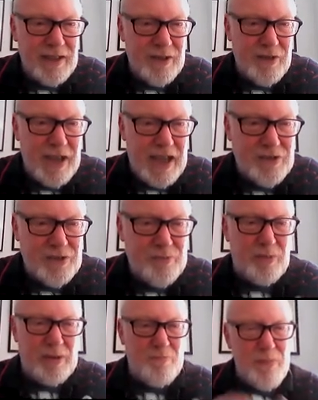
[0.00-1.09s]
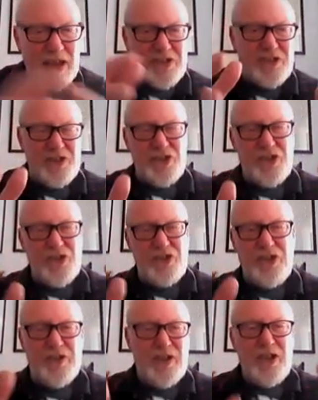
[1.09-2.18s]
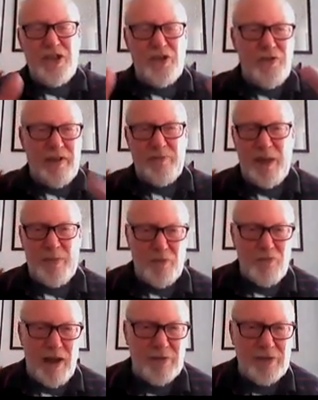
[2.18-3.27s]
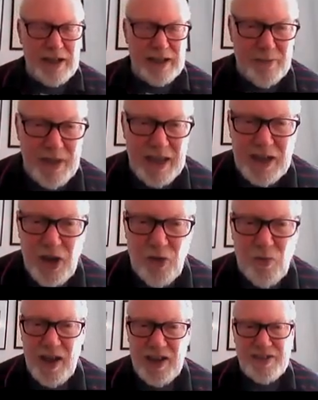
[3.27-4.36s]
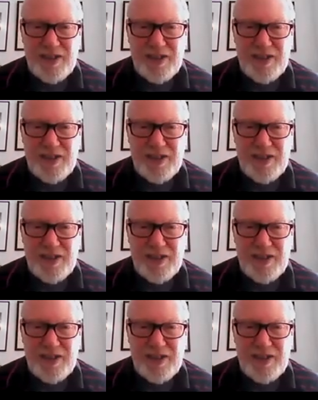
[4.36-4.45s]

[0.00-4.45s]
Okay, so it's probably best to turn your graph paper around a little bit, clockwise